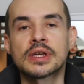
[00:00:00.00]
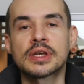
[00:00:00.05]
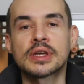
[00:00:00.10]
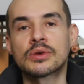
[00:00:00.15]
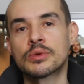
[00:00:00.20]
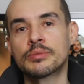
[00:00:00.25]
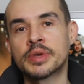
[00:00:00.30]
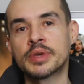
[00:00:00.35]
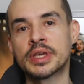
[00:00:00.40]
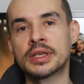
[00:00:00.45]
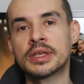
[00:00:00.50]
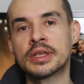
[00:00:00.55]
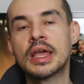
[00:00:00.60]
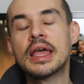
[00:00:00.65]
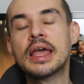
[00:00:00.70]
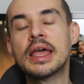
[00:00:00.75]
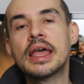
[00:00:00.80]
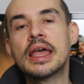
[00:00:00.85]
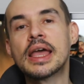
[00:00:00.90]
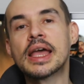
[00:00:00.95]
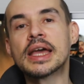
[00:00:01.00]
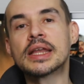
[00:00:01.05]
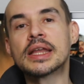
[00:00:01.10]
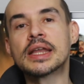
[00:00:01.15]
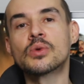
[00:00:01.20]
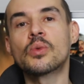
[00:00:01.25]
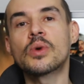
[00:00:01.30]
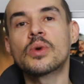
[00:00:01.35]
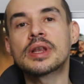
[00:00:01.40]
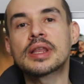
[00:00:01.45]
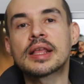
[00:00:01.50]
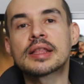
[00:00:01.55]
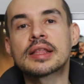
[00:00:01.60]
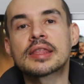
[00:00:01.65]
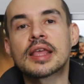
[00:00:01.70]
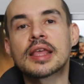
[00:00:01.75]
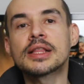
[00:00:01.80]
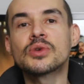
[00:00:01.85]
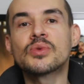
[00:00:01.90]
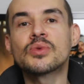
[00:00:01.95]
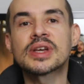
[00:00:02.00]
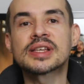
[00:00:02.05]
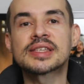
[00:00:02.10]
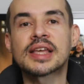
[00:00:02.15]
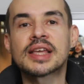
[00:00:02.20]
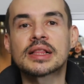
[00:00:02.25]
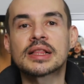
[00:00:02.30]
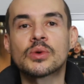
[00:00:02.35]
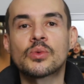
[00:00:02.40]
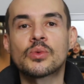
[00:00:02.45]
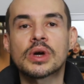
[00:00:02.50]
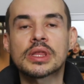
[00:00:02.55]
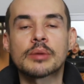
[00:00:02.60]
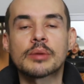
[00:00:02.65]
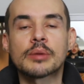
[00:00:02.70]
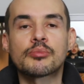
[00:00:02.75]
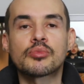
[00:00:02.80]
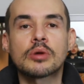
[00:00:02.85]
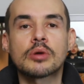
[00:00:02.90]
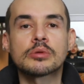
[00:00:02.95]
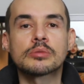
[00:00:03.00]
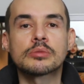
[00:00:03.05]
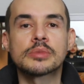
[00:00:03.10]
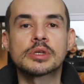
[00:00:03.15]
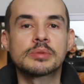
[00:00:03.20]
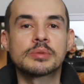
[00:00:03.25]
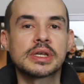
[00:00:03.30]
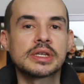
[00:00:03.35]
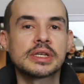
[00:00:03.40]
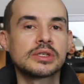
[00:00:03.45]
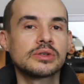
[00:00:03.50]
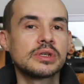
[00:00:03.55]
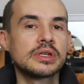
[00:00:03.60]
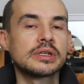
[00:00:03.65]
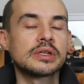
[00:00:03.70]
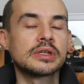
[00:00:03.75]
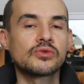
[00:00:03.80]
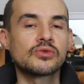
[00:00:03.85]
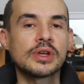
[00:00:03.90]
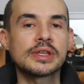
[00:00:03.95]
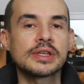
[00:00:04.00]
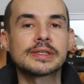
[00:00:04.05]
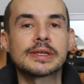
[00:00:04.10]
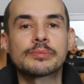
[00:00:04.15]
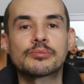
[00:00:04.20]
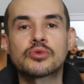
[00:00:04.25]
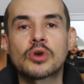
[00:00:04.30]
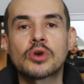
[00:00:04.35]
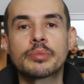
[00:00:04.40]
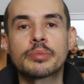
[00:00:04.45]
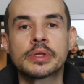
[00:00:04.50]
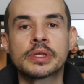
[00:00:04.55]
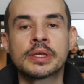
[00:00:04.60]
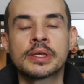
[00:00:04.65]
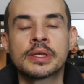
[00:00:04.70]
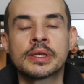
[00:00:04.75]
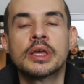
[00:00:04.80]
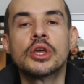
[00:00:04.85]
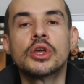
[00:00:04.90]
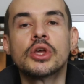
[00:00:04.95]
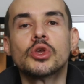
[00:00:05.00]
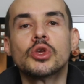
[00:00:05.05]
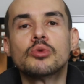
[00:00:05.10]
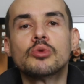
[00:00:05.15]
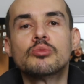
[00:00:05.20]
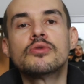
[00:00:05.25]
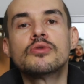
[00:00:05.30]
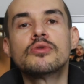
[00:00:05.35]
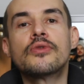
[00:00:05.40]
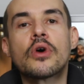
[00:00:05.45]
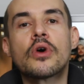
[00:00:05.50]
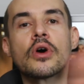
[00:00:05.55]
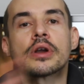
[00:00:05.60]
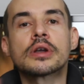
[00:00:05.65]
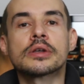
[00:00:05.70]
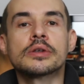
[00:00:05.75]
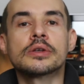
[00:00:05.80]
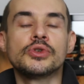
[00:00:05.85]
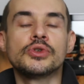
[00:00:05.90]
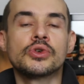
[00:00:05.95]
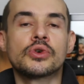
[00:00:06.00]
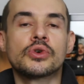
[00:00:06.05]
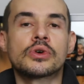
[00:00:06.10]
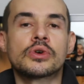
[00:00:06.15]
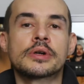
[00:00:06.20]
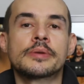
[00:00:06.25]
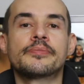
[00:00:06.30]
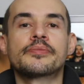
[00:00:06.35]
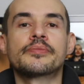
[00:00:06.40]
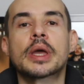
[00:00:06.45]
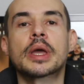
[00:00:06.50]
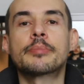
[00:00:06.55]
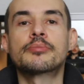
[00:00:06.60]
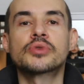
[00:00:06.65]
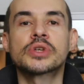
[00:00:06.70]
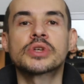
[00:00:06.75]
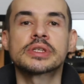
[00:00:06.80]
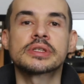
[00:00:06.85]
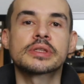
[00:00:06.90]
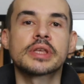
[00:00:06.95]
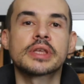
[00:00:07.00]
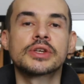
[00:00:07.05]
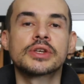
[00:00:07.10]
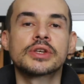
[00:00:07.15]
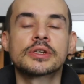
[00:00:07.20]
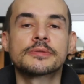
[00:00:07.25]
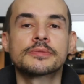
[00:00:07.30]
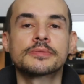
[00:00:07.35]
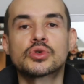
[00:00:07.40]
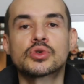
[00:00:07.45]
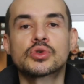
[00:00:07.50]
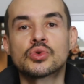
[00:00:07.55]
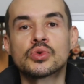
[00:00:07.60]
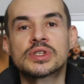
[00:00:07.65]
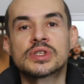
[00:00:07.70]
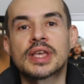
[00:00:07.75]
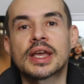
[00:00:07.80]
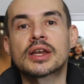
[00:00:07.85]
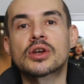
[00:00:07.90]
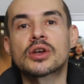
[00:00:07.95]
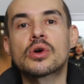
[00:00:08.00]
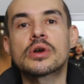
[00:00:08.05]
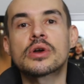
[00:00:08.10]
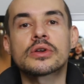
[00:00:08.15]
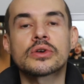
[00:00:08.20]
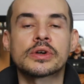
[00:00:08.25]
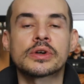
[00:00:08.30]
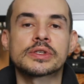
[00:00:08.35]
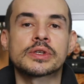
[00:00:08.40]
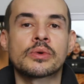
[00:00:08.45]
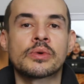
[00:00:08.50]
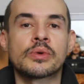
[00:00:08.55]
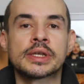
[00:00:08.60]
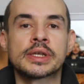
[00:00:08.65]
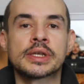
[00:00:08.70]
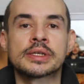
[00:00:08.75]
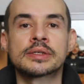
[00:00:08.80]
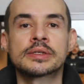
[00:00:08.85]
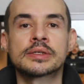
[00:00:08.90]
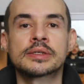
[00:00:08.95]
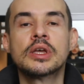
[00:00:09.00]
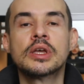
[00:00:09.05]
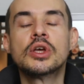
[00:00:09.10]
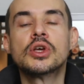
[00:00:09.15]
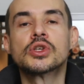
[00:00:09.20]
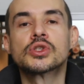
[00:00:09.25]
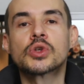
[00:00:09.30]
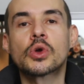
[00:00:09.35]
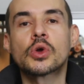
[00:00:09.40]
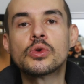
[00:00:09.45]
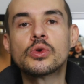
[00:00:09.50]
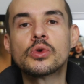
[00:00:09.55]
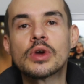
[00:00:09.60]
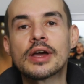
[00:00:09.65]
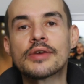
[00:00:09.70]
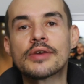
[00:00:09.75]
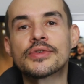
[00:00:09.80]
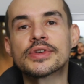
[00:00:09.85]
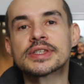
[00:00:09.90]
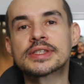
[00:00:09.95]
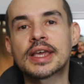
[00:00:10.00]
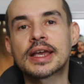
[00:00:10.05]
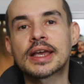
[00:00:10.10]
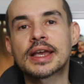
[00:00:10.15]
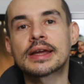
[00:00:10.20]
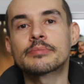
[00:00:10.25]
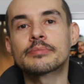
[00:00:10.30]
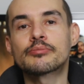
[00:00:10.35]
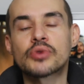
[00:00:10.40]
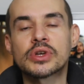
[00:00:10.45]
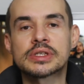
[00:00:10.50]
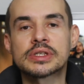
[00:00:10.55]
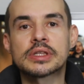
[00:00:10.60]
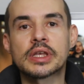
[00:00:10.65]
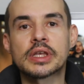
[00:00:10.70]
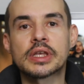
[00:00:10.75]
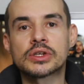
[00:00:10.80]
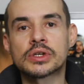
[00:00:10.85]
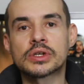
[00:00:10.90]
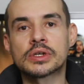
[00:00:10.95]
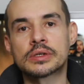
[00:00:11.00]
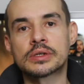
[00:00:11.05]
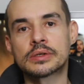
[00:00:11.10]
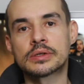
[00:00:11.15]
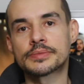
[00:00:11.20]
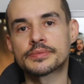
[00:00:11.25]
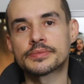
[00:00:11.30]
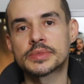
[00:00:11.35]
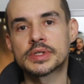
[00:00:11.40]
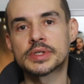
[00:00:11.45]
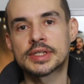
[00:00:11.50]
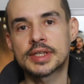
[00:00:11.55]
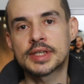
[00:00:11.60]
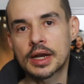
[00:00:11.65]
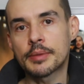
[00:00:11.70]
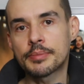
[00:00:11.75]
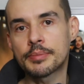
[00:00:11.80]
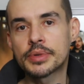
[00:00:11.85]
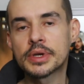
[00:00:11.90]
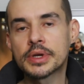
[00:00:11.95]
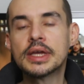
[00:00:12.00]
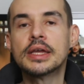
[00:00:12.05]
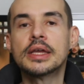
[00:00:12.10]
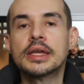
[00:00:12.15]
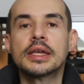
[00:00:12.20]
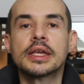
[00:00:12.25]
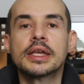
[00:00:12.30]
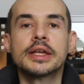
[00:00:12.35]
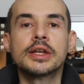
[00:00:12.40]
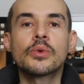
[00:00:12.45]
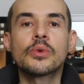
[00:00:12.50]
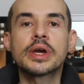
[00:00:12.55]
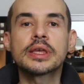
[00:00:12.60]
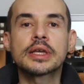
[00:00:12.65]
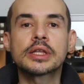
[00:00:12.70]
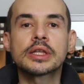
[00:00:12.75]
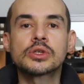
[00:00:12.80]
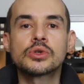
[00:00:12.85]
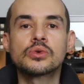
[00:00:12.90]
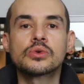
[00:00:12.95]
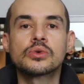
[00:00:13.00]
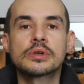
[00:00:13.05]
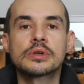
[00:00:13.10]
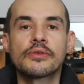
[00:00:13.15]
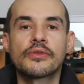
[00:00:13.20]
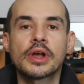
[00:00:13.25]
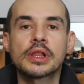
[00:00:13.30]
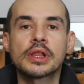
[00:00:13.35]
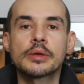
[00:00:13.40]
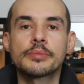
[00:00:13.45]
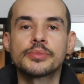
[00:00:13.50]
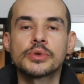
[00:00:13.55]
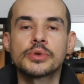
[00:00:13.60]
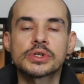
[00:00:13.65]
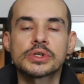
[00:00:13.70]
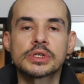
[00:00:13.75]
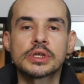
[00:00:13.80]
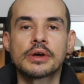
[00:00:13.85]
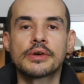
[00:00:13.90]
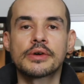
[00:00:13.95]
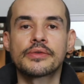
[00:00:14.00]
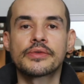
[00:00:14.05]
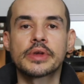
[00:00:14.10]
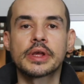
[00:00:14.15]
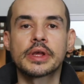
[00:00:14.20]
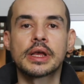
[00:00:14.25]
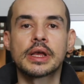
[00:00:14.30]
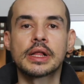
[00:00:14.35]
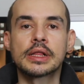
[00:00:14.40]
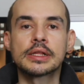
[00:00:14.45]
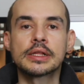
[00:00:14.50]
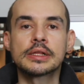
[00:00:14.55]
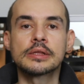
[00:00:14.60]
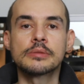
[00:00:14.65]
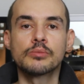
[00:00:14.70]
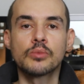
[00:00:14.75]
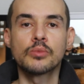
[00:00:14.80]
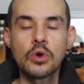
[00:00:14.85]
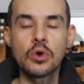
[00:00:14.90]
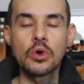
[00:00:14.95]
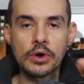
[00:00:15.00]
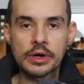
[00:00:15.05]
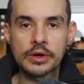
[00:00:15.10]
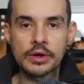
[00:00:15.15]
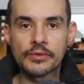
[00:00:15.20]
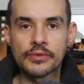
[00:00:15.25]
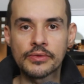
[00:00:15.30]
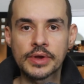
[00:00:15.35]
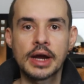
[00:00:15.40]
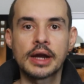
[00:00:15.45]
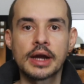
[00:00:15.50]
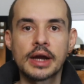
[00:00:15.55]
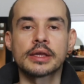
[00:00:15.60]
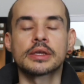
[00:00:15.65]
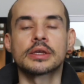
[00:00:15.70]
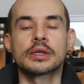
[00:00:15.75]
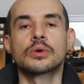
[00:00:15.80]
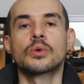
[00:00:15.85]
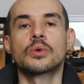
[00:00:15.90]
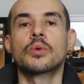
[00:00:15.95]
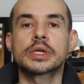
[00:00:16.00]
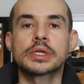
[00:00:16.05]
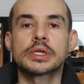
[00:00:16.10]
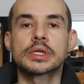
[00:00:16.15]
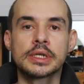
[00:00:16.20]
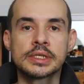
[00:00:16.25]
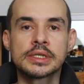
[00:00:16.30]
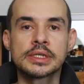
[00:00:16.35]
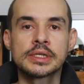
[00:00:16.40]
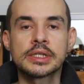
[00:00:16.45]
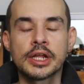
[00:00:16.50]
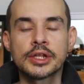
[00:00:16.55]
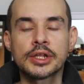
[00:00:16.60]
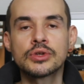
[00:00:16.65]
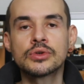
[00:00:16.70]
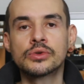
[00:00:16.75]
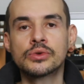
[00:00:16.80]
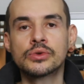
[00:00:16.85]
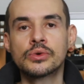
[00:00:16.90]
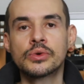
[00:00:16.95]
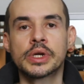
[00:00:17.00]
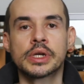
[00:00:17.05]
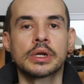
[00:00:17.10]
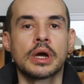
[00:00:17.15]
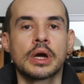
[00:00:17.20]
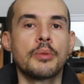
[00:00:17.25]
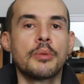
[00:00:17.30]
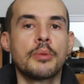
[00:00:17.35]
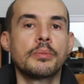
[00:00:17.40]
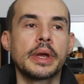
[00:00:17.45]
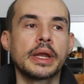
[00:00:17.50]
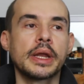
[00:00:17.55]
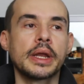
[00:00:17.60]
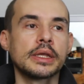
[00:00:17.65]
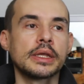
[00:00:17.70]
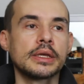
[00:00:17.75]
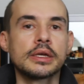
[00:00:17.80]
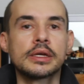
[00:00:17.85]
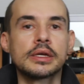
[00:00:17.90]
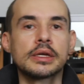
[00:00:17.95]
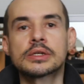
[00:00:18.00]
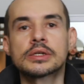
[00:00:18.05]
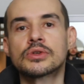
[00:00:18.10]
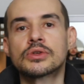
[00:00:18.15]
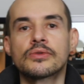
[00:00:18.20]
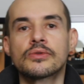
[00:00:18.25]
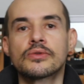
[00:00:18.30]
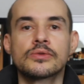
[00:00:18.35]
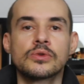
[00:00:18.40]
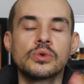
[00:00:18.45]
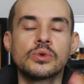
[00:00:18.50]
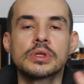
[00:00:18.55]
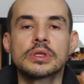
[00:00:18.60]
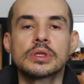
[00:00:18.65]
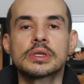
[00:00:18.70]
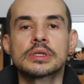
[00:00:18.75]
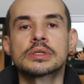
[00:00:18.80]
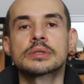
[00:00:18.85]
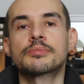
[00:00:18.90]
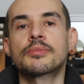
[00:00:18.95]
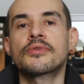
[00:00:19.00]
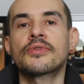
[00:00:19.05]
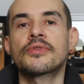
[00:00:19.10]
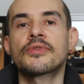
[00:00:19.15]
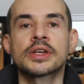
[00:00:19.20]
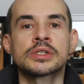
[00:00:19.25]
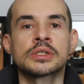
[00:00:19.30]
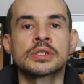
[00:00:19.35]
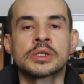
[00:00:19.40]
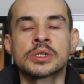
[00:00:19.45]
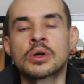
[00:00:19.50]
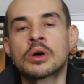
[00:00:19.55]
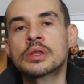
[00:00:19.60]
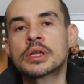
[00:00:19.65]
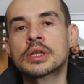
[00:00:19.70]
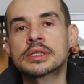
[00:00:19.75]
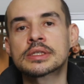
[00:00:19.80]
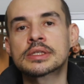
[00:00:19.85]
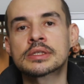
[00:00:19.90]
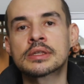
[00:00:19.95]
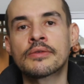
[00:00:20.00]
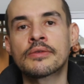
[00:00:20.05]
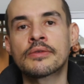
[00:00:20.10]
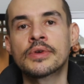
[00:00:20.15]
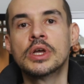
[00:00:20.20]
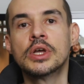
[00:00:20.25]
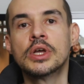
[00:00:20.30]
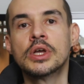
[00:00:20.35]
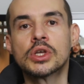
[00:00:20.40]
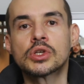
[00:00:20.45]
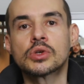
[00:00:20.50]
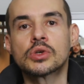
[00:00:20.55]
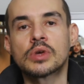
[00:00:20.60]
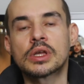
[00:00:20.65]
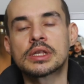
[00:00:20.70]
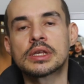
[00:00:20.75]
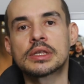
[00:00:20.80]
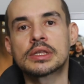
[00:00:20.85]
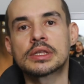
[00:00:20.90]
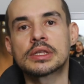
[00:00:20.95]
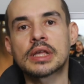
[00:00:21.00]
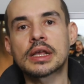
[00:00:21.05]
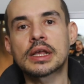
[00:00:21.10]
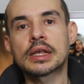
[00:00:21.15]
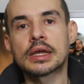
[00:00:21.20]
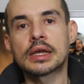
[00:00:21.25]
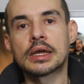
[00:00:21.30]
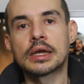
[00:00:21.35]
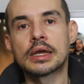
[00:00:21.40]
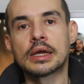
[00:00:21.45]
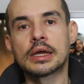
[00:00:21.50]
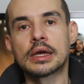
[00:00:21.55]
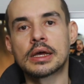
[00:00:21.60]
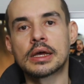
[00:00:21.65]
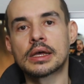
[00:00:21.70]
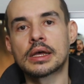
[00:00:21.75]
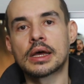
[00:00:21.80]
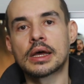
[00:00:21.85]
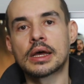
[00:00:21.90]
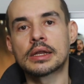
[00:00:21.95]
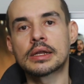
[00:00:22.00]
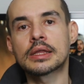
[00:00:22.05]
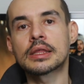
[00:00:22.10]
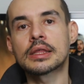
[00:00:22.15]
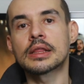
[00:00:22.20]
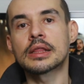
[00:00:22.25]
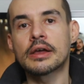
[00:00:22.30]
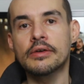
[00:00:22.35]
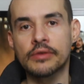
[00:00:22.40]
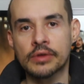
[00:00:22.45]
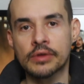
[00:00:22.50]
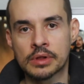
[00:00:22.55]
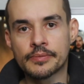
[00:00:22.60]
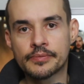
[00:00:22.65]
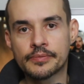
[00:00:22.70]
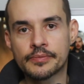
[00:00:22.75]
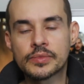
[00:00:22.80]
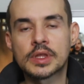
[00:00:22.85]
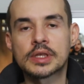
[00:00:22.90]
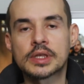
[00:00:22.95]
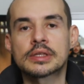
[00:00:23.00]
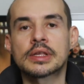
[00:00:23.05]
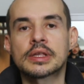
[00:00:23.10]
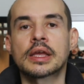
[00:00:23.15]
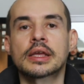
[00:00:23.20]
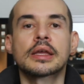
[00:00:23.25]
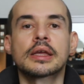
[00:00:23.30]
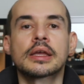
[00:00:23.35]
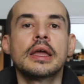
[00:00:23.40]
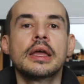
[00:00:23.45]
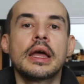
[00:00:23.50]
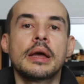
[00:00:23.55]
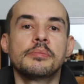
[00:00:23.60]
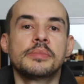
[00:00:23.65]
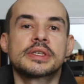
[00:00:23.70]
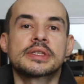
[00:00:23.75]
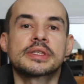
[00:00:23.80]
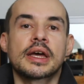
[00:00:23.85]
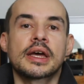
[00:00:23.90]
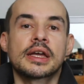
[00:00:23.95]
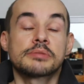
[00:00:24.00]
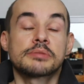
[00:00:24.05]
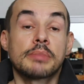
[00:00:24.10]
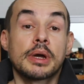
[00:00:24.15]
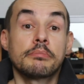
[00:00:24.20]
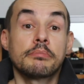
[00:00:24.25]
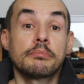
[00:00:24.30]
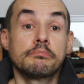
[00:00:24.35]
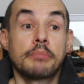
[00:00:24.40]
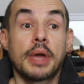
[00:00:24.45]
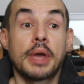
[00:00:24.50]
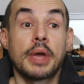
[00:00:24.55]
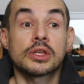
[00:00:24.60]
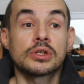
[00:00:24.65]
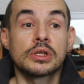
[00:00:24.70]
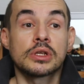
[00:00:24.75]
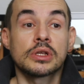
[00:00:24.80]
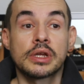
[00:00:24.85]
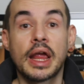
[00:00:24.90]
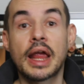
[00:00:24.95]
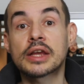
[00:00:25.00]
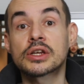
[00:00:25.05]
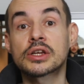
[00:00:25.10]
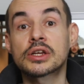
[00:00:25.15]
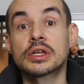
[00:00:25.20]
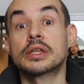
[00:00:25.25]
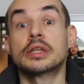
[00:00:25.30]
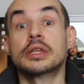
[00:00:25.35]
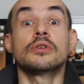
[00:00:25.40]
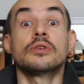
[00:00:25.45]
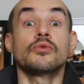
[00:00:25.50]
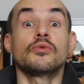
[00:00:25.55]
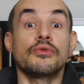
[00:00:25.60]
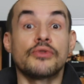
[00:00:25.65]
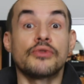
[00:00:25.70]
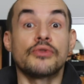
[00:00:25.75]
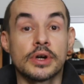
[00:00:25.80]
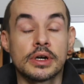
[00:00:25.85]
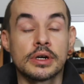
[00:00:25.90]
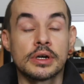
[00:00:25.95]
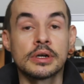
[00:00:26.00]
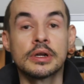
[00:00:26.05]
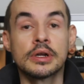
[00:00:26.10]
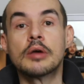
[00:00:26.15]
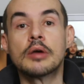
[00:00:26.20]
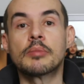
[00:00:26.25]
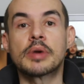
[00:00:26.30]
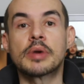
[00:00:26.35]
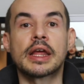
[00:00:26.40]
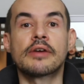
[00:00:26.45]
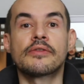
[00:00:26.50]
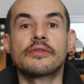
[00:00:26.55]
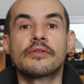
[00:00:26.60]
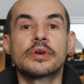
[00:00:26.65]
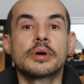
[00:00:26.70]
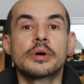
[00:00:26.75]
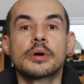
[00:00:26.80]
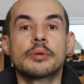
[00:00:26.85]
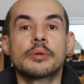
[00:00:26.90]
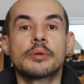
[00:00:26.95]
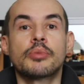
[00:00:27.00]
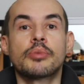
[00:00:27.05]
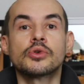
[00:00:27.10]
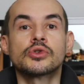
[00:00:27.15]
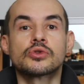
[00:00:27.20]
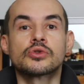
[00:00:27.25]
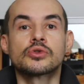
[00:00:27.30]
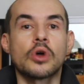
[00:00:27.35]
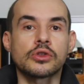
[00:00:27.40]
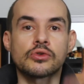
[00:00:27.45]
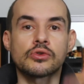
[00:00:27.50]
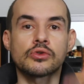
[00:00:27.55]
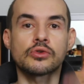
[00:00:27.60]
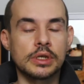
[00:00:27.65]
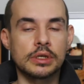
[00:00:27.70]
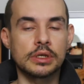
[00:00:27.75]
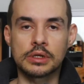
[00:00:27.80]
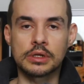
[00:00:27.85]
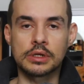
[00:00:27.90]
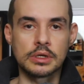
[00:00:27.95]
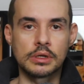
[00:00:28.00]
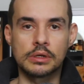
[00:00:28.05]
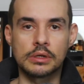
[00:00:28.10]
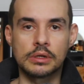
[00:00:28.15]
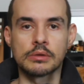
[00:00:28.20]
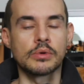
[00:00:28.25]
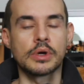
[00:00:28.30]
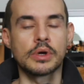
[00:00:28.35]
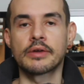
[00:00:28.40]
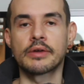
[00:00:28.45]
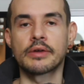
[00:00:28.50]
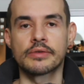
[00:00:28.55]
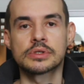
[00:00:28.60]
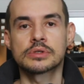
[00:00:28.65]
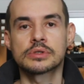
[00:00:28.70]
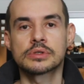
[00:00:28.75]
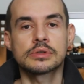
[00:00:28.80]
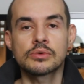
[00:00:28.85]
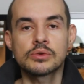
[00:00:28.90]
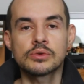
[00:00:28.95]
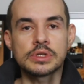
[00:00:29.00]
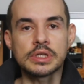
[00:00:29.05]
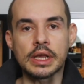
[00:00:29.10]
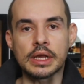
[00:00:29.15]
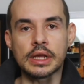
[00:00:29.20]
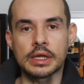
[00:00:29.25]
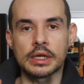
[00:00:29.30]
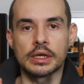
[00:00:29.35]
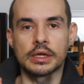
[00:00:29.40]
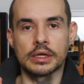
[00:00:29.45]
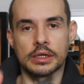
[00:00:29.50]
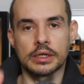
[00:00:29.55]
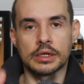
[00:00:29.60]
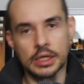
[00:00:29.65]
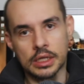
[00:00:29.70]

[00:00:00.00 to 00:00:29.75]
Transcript: And when they tell you exactly what the problem is because you didn't address it properly, you move on your presentation to second order consequences. So you have a second presentation set up in a way that you would develop yourself a little more regarding what is it that you do and how many years you're doing this profession and all that stuff. So that it's like another level. It's like, besides my bachelor, actually I didn't refer, but I have a postdoctorate, whatever. So it's like another notch, right?